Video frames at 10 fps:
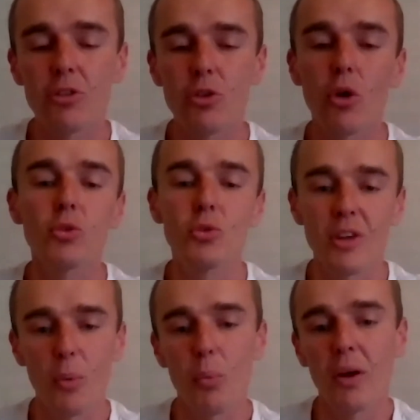talk to
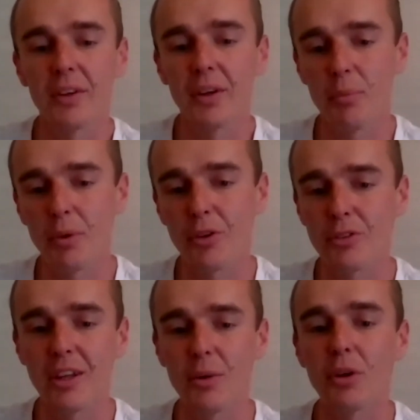someone,
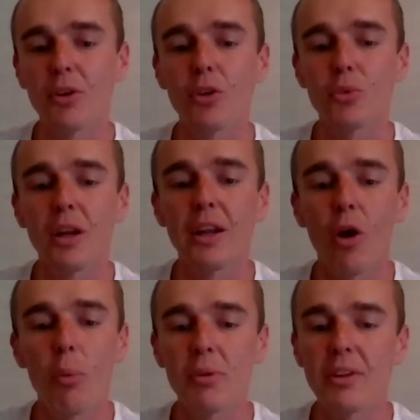because they were not really open.